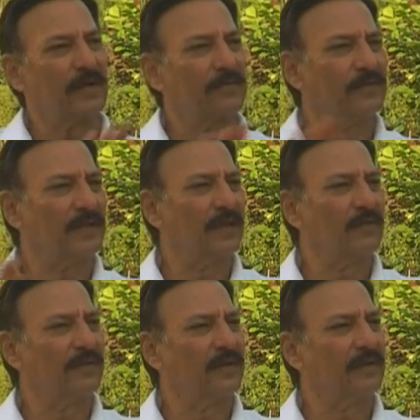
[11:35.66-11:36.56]
don't have to think
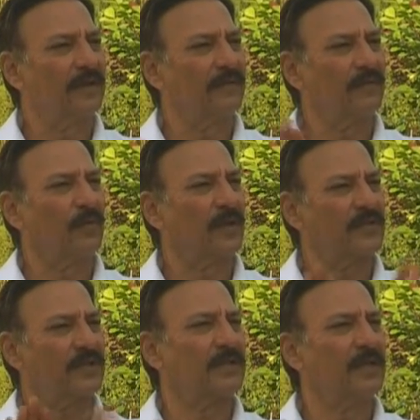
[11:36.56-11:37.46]
of anything, what is
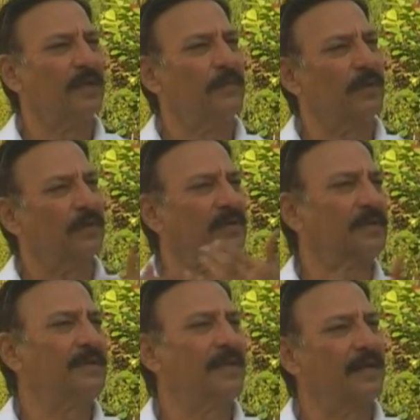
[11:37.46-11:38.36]
changing, because
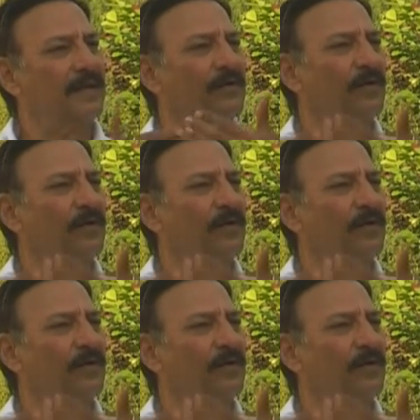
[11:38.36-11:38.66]
then it is